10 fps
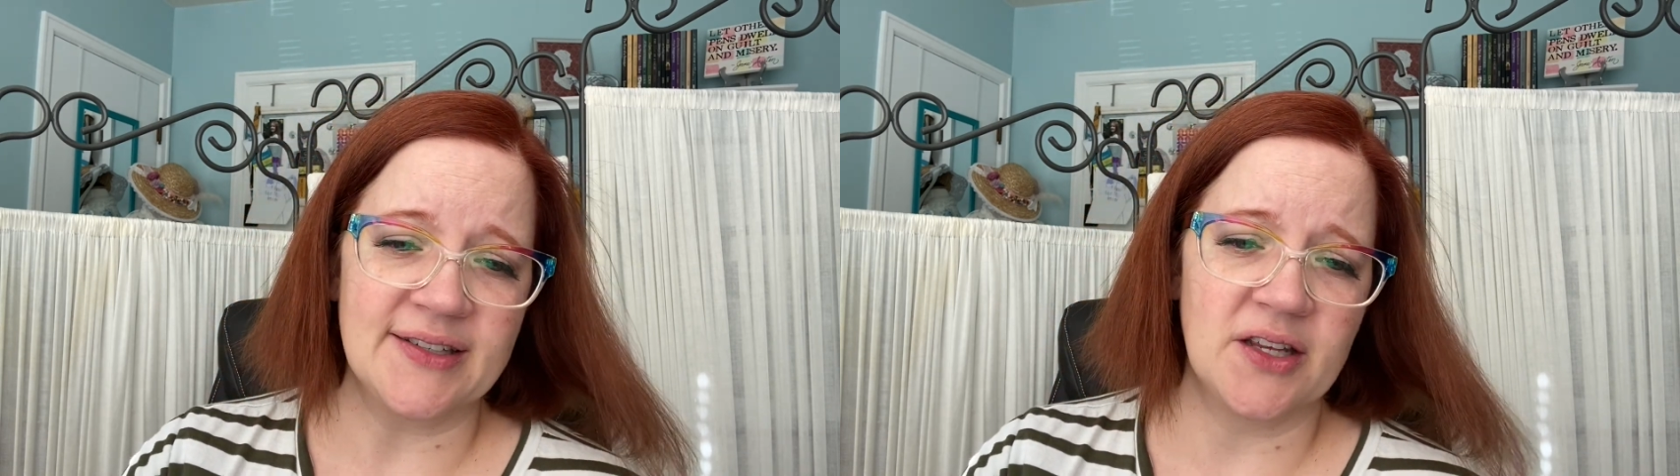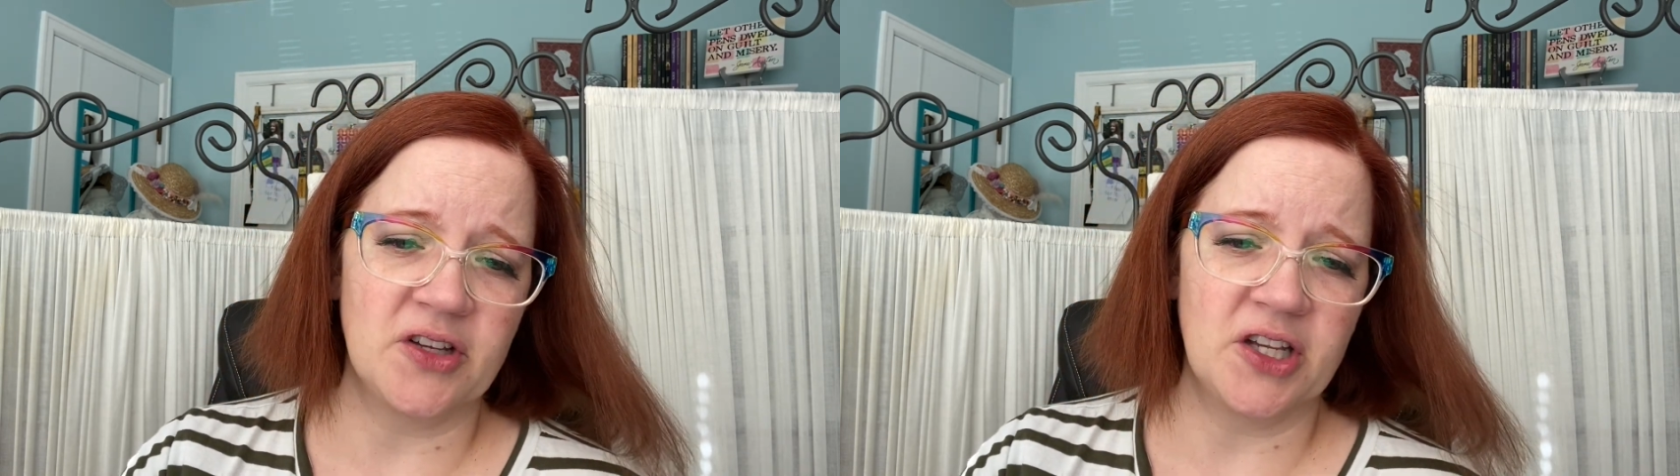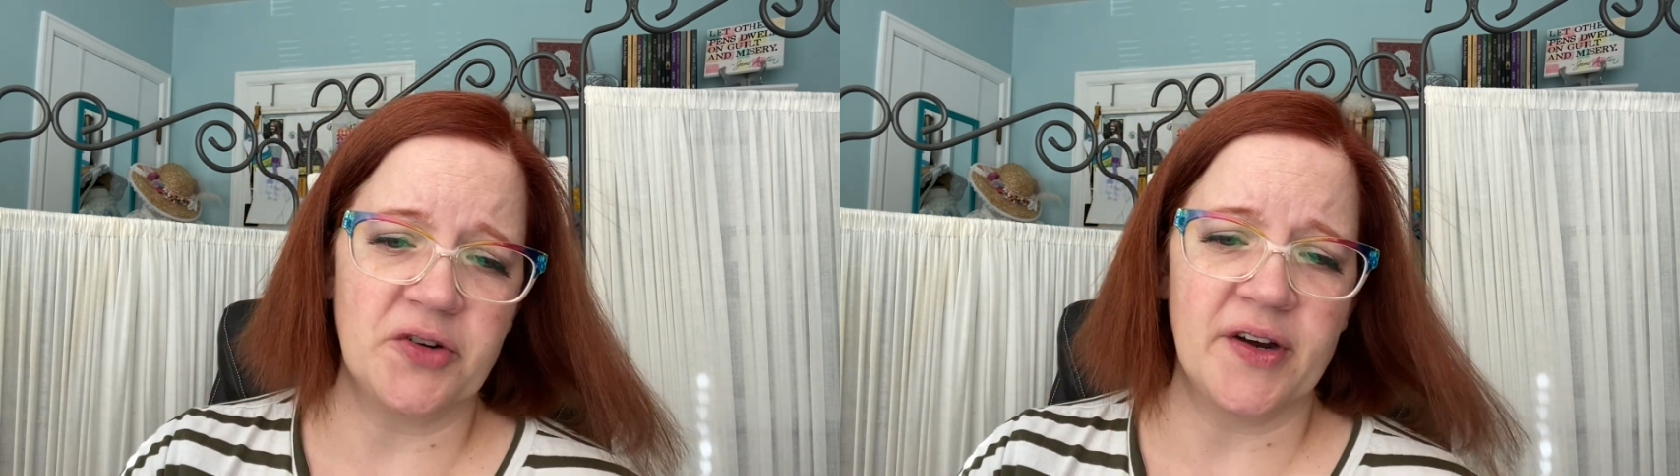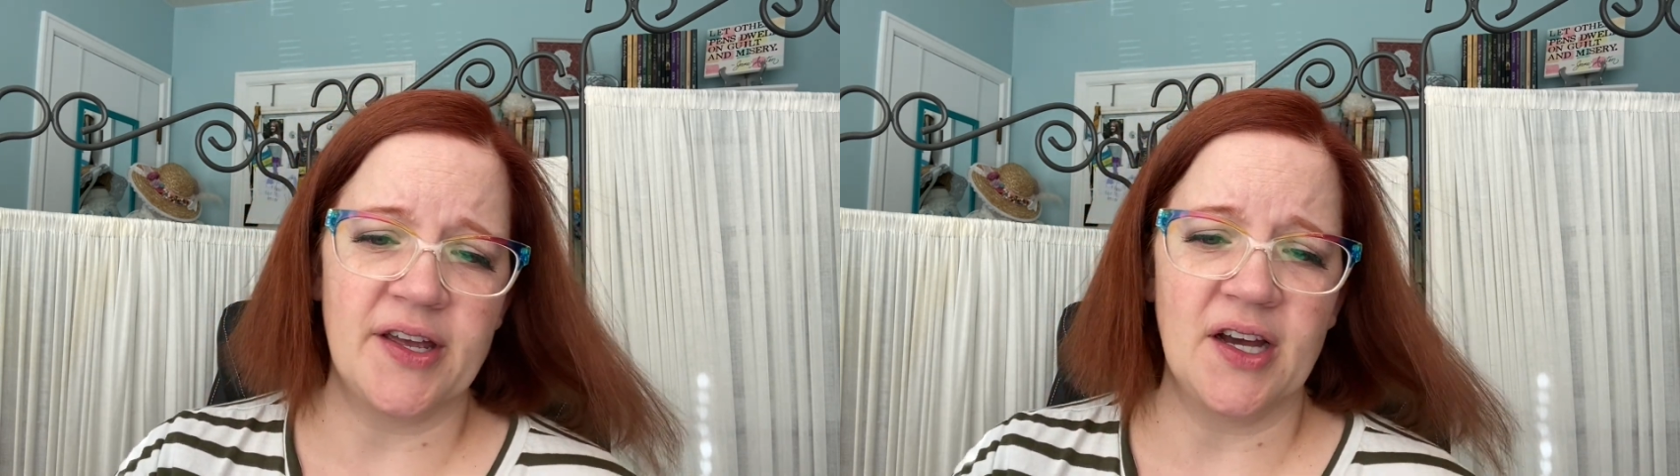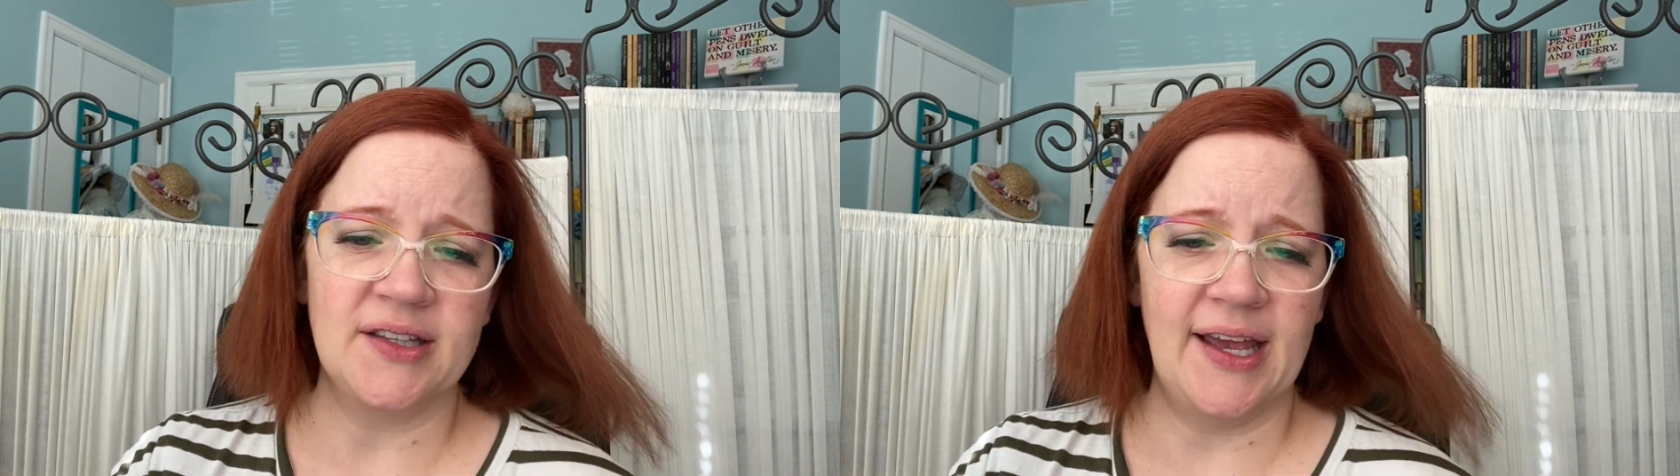said the literary
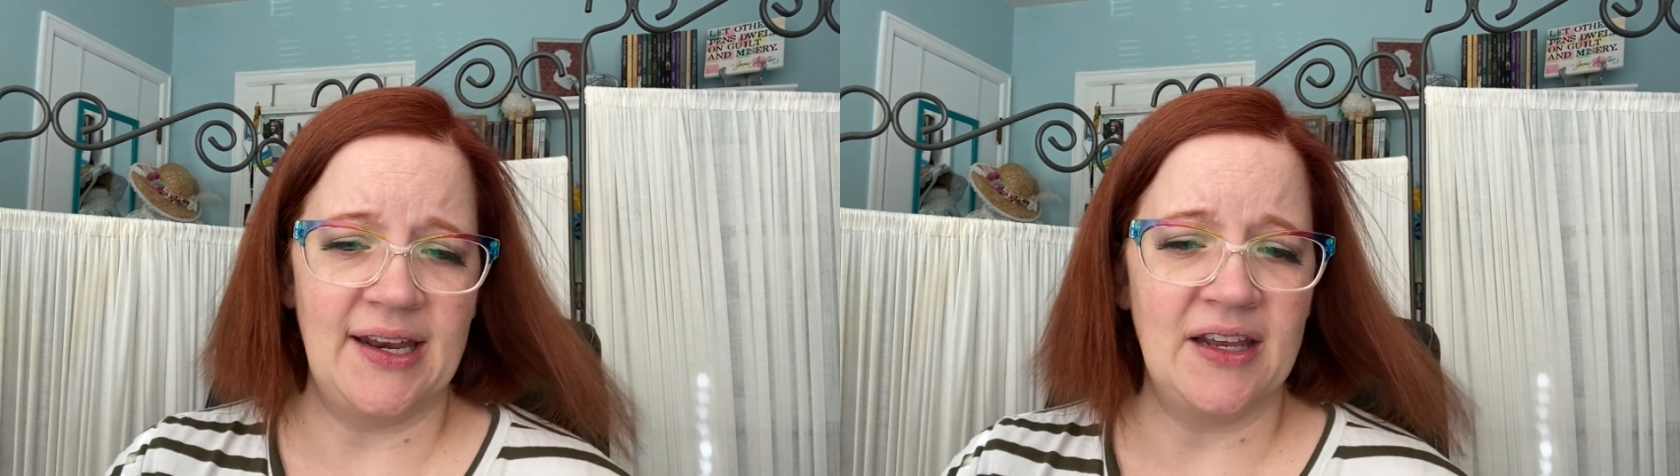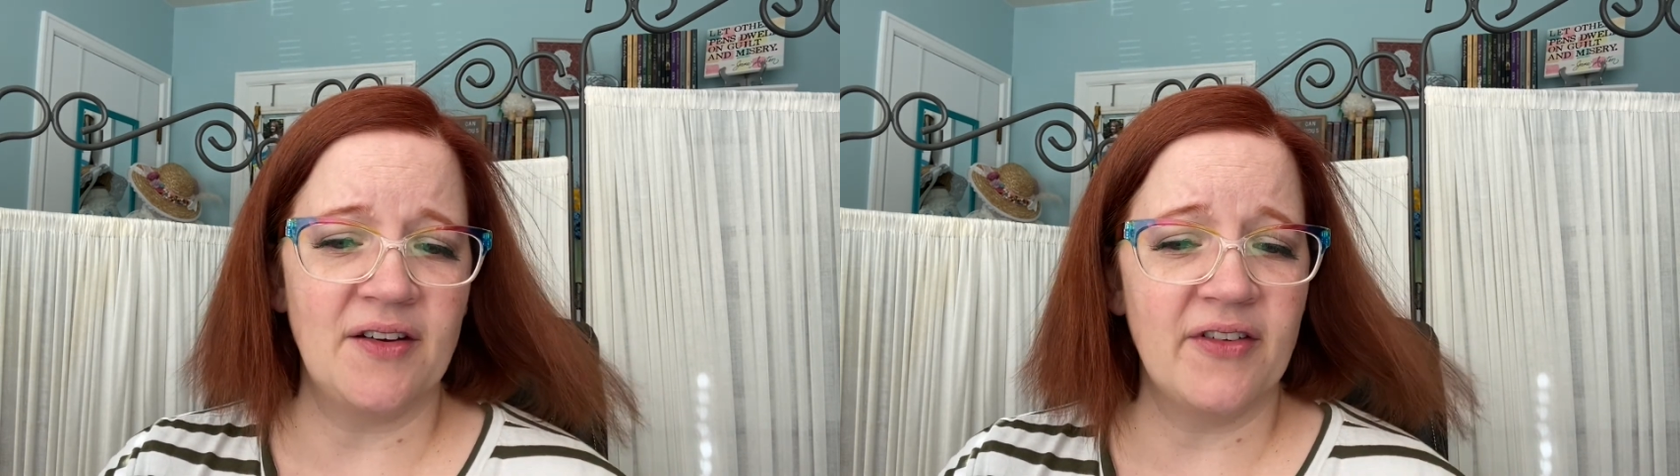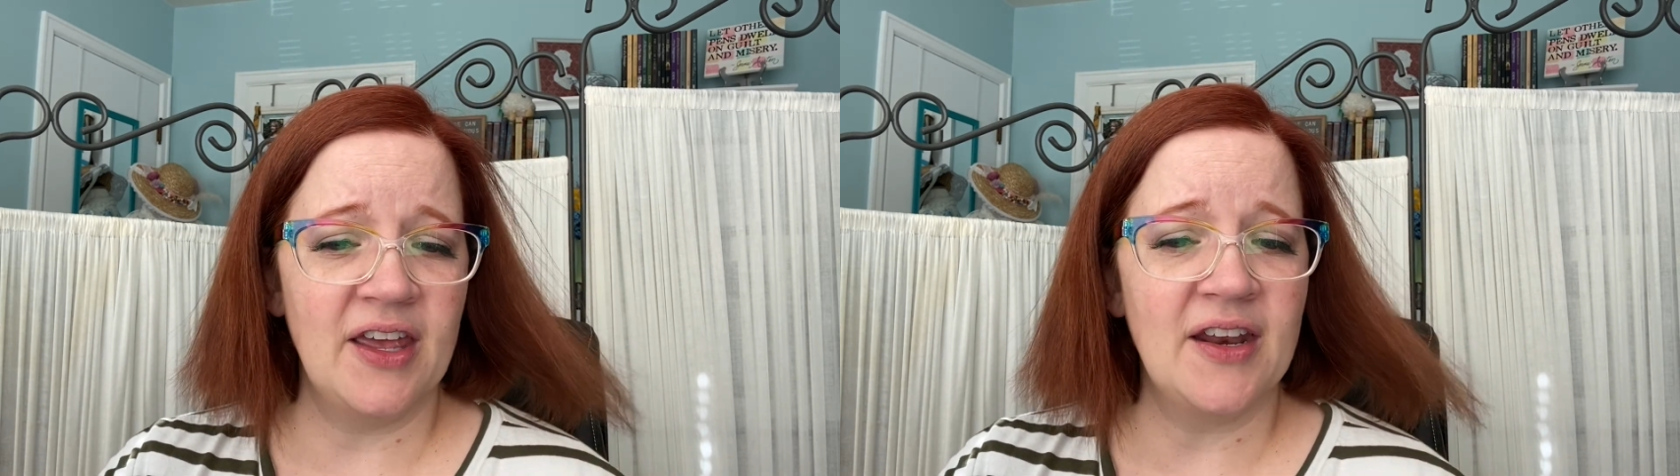young lady in, a, in,